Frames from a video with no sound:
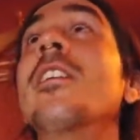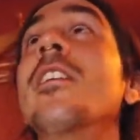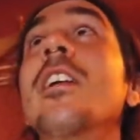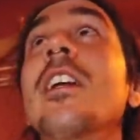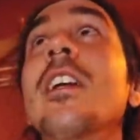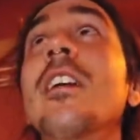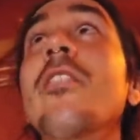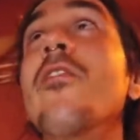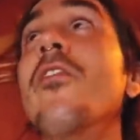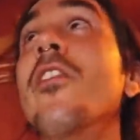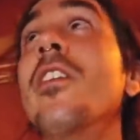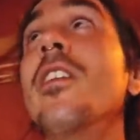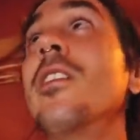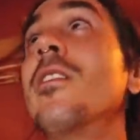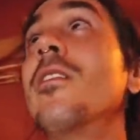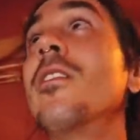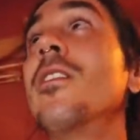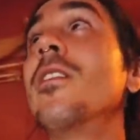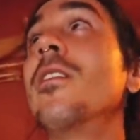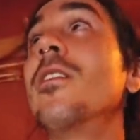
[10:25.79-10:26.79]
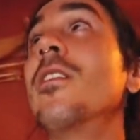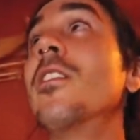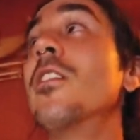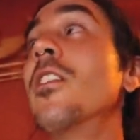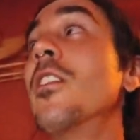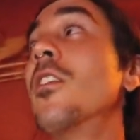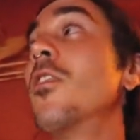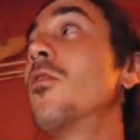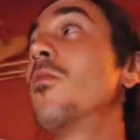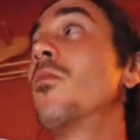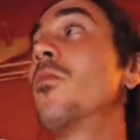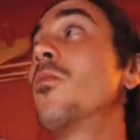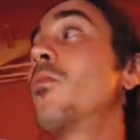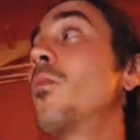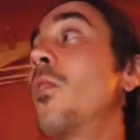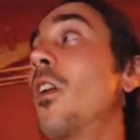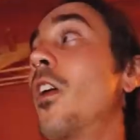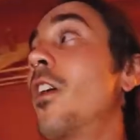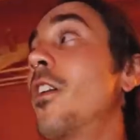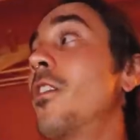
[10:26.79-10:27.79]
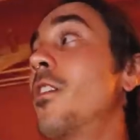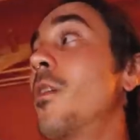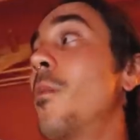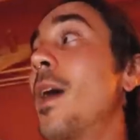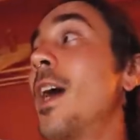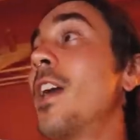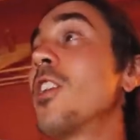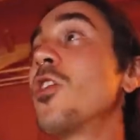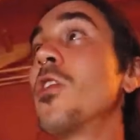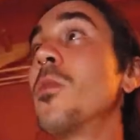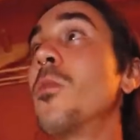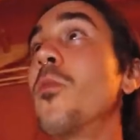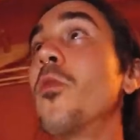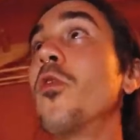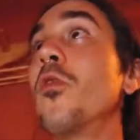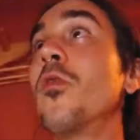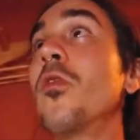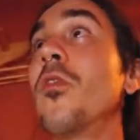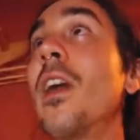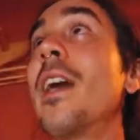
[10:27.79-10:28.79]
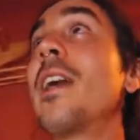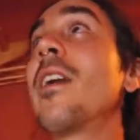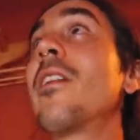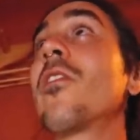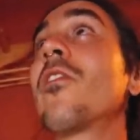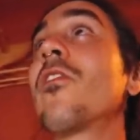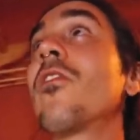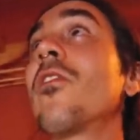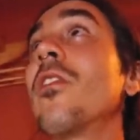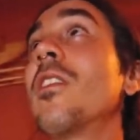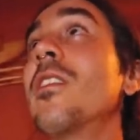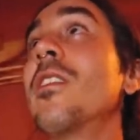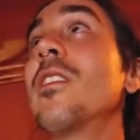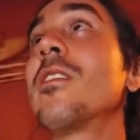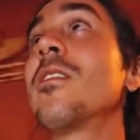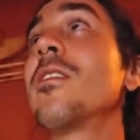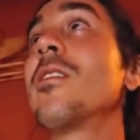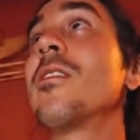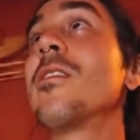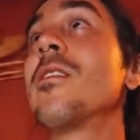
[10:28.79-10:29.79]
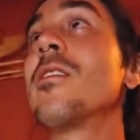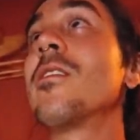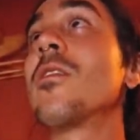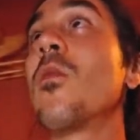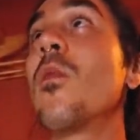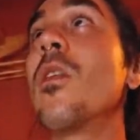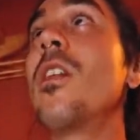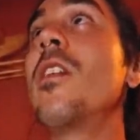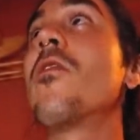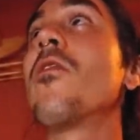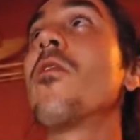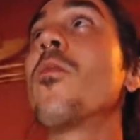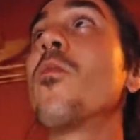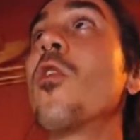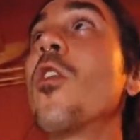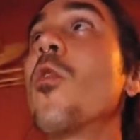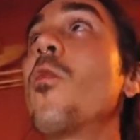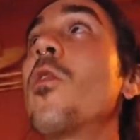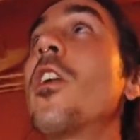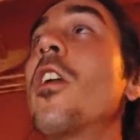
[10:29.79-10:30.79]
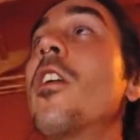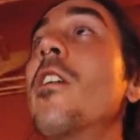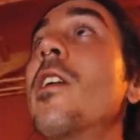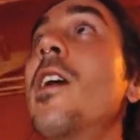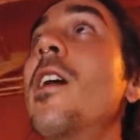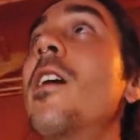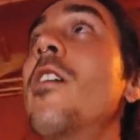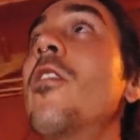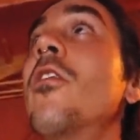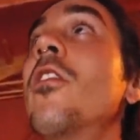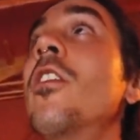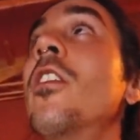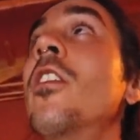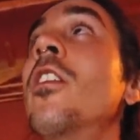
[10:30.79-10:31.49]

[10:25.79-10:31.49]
Infinite, you know, unimaginable lengths and distances away from where we are now.